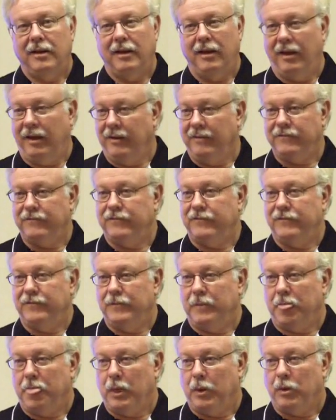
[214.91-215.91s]
if
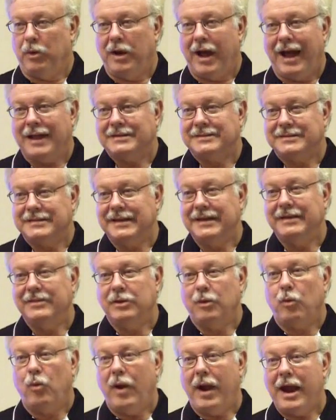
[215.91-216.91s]
we're not seeing
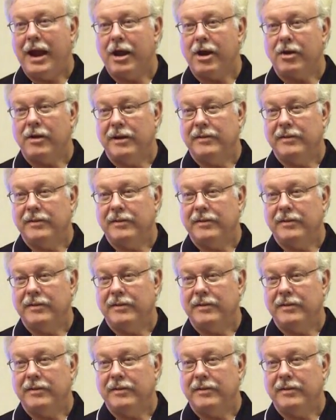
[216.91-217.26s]
the wear,